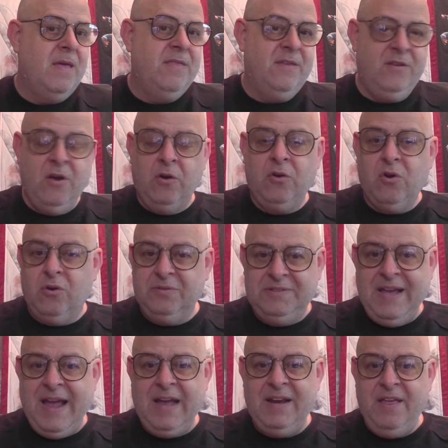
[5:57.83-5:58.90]
young girl
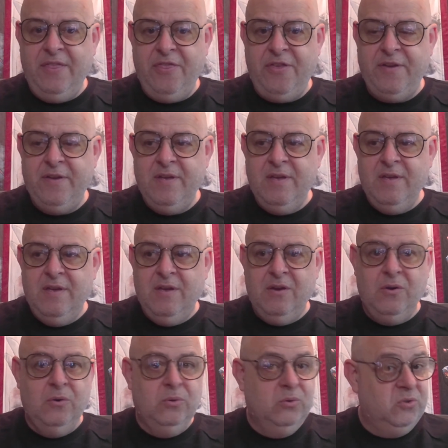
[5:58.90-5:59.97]
Tanith,
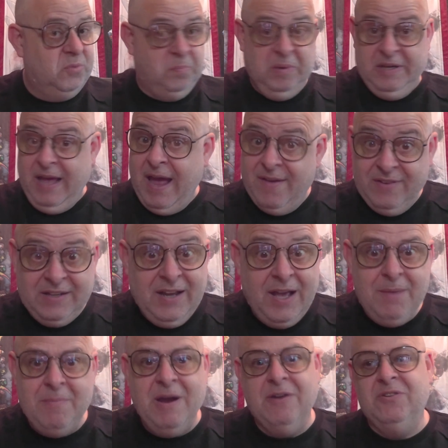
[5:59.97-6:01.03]
who's been having
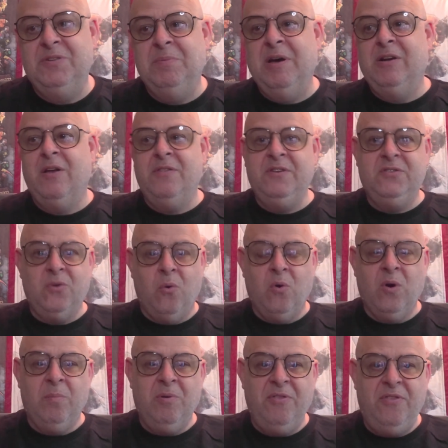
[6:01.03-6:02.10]
nightmares about all these horrible